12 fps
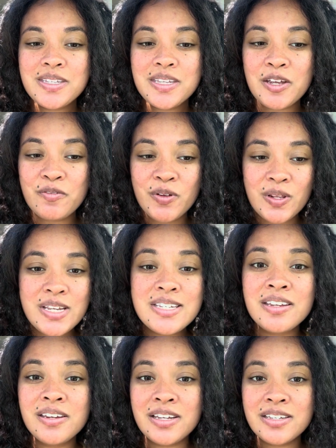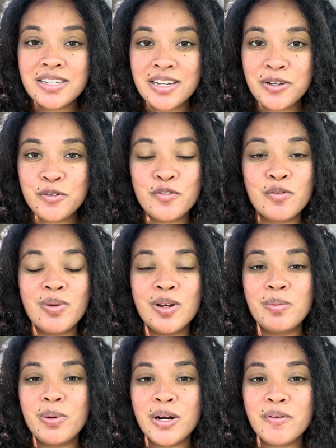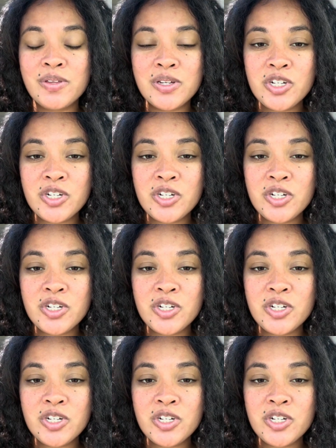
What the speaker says: If you're listening still, if you've been a part of this